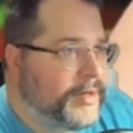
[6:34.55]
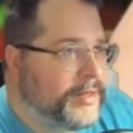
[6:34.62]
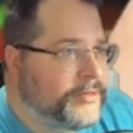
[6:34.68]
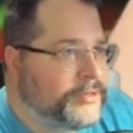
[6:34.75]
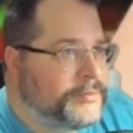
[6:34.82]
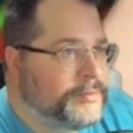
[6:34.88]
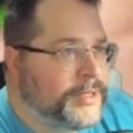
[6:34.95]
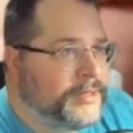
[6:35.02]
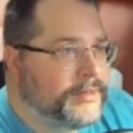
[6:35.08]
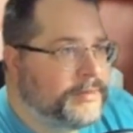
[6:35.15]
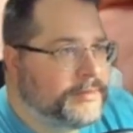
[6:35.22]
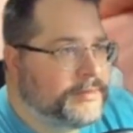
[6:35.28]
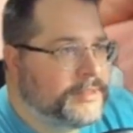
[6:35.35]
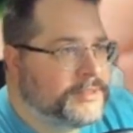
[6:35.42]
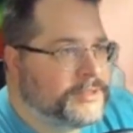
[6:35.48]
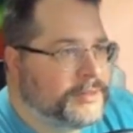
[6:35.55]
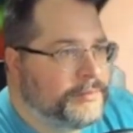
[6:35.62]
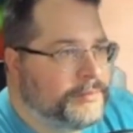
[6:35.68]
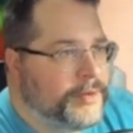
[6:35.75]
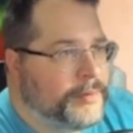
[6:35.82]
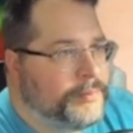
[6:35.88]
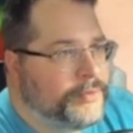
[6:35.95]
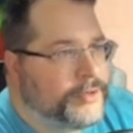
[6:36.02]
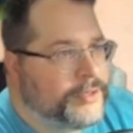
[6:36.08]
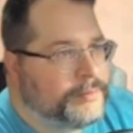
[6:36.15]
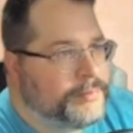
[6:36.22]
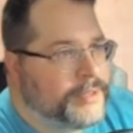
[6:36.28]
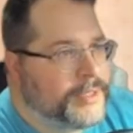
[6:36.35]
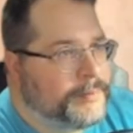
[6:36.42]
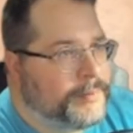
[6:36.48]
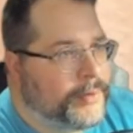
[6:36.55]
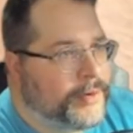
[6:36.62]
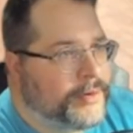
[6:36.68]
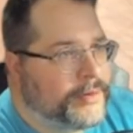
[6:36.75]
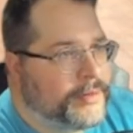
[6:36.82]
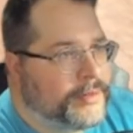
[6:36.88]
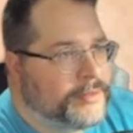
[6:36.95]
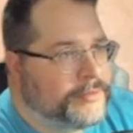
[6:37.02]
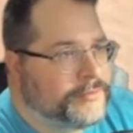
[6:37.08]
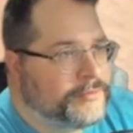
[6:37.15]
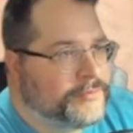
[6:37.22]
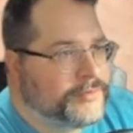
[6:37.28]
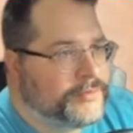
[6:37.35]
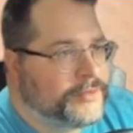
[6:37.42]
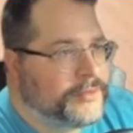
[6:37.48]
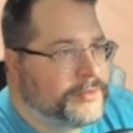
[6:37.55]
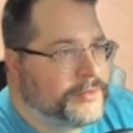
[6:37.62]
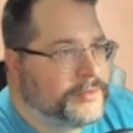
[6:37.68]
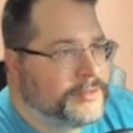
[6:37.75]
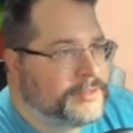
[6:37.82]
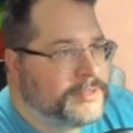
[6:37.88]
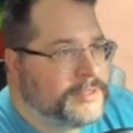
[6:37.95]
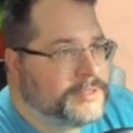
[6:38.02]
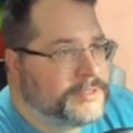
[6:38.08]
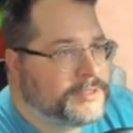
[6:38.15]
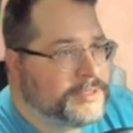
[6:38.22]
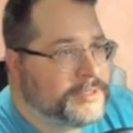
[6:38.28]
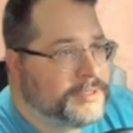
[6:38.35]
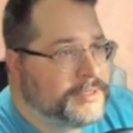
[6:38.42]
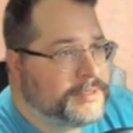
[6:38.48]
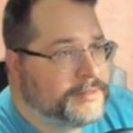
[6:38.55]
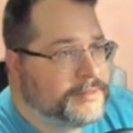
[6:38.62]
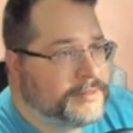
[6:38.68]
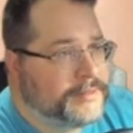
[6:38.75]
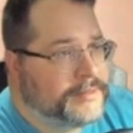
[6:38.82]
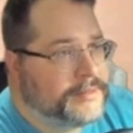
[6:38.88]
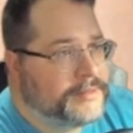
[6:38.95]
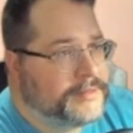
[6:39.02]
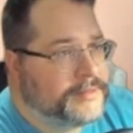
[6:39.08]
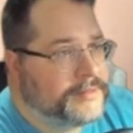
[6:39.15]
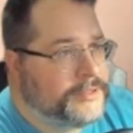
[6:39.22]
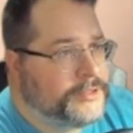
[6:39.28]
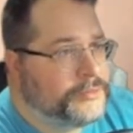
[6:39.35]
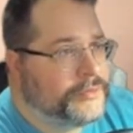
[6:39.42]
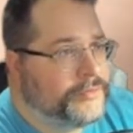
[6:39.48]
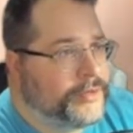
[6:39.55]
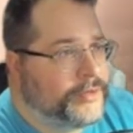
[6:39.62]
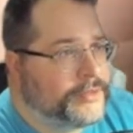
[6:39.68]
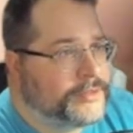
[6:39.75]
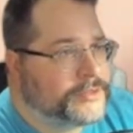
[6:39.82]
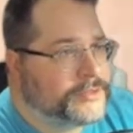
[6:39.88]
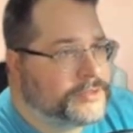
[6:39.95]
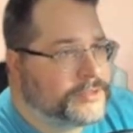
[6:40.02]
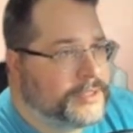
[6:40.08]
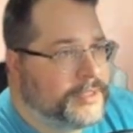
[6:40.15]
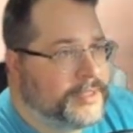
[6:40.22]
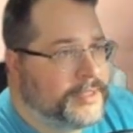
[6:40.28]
I'll admit is a pretty big part of the DC universe.